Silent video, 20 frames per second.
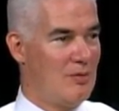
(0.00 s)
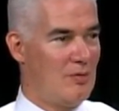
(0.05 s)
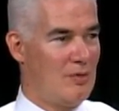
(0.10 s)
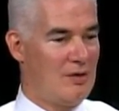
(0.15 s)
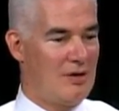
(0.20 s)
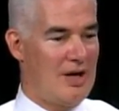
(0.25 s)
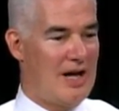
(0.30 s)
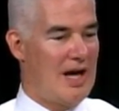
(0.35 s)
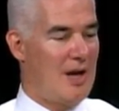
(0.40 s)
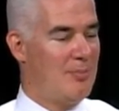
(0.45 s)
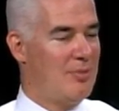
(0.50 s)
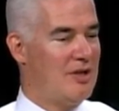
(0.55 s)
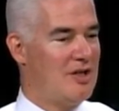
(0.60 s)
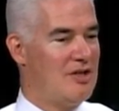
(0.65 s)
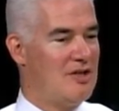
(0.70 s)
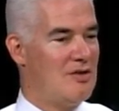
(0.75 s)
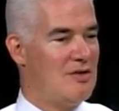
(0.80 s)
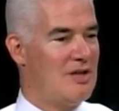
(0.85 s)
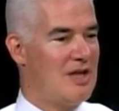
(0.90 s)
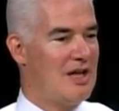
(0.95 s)
We're happy to
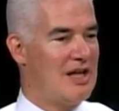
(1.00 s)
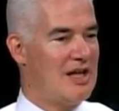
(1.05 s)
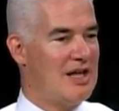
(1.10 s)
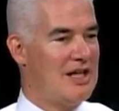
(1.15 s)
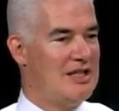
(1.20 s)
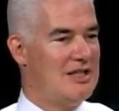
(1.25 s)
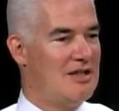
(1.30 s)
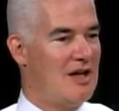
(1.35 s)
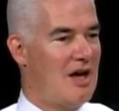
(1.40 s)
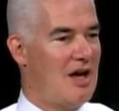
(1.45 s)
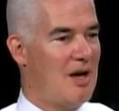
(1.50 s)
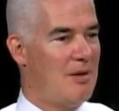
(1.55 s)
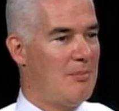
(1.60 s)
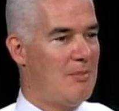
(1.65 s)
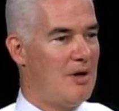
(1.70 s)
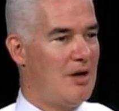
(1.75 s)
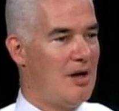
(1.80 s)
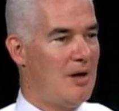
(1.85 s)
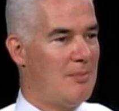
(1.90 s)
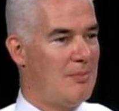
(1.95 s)
do that anytime.
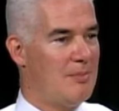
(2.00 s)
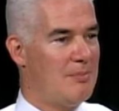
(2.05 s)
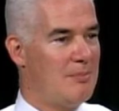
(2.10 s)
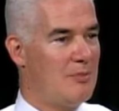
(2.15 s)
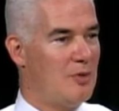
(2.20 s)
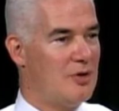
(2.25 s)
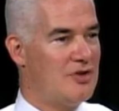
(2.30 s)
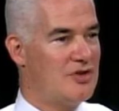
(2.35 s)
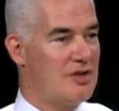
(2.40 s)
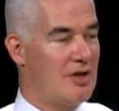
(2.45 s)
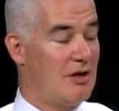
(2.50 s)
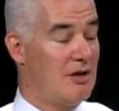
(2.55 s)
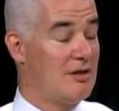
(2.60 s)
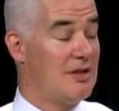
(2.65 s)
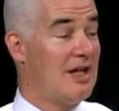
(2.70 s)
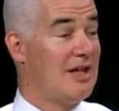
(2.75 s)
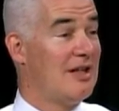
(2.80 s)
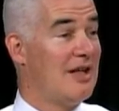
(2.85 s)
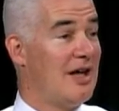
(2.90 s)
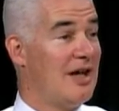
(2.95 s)
Um, we started
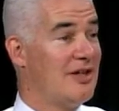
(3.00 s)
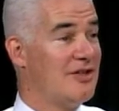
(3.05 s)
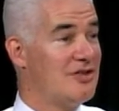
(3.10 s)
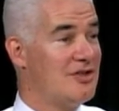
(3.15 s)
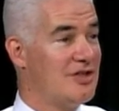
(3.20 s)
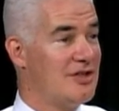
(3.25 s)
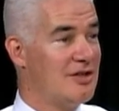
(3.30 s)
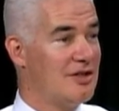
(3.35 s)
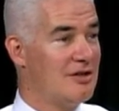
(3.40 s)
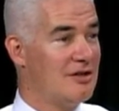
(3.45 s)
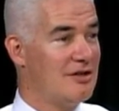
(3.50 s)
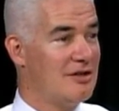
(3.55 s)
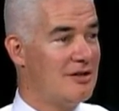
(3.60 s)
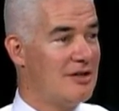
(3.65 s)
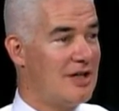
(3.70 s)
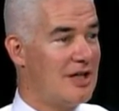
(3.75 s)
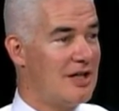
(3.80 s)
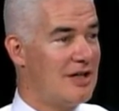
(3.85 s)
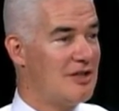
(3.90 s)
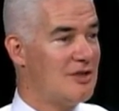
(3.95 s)
that last
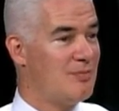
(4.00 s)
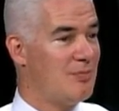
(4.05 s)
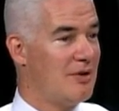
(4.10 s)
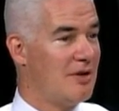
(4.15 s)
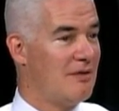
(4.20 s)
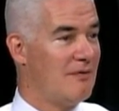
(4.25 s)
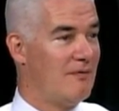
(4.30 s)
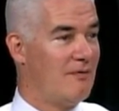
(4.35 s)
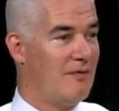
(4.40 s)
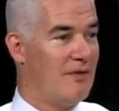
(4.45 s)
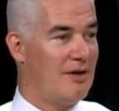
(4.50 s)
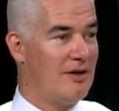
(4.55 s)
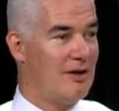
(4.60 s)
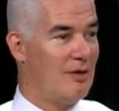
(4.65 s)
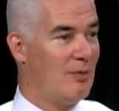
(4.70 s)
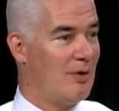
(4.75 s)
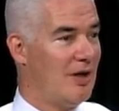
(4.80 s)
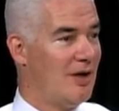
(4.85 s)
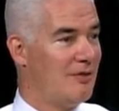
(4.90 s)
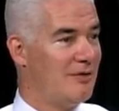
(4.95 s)
year and it's been very
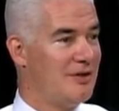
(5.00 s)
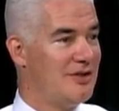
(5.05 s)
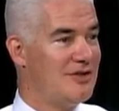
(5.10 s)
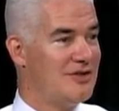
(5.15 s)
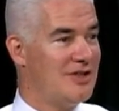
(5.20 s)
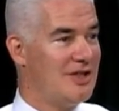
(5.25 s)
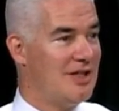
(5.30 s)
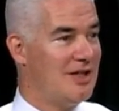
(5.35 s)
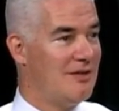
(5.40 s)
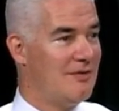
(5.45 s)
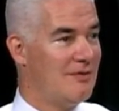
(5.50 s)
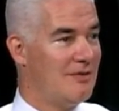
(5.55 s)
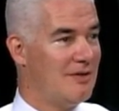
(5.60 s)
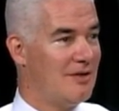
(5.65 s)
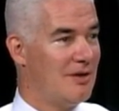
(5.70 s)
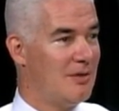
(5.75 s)
well received.